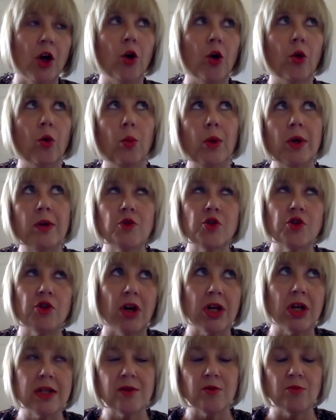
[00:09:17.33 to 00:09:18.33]
we'll
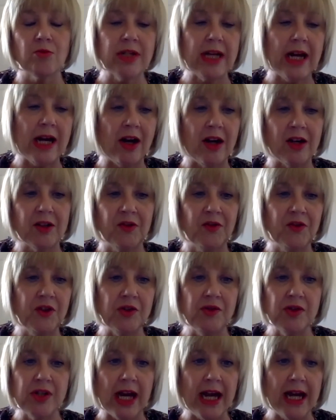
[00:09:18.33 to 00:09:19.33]
try and sort it out in a
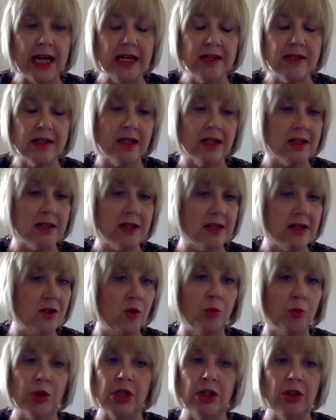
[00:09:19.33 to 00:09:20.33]
few days. That's
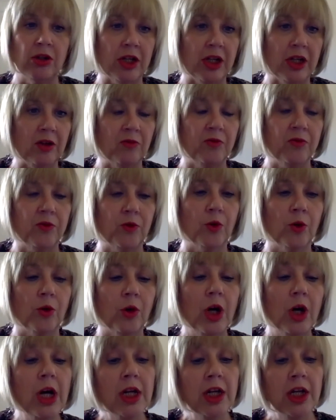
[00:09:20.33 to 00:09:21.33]
not what you're looking for.